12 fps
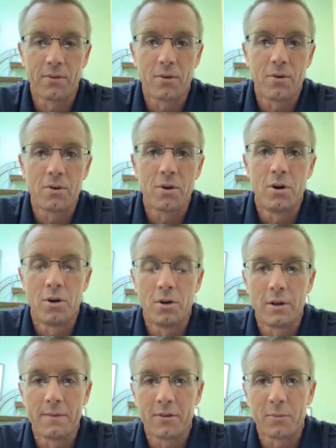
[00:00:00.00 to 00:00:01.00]
the whole
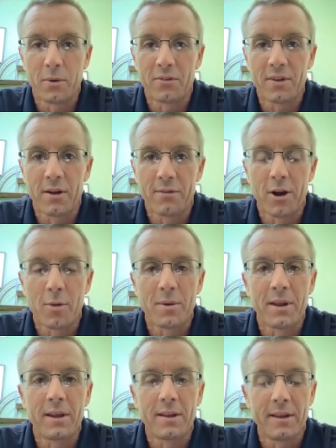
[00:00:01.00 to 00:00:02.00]
goal of the sports chiro
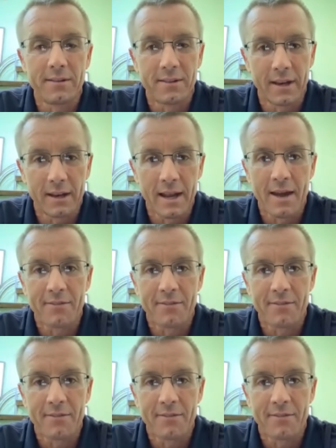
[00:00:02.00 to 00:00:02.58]
therapy is getting